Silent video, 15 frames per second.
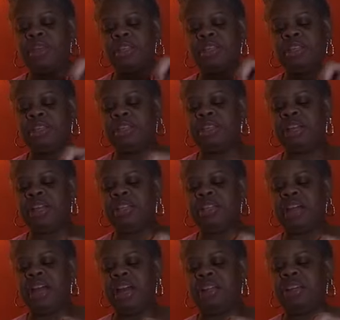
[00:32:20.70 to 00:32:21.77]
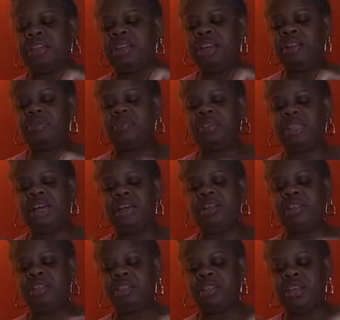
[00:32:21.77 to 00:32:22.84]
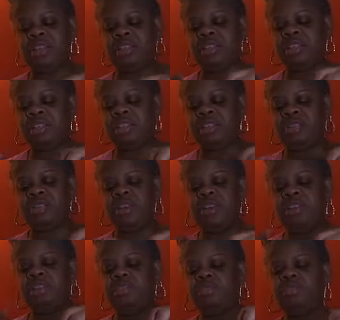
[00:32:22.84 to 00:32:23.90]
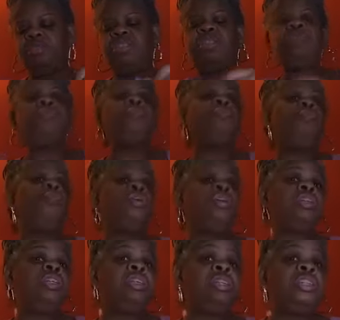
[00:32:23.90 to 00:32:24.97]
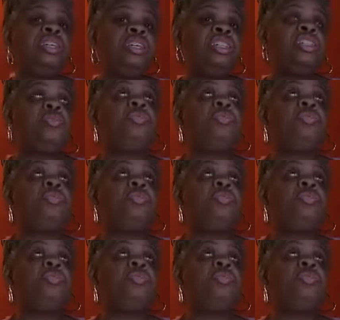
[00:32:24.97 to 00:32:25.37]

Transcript: what medicine, like they don't tell each other stuff. So she brought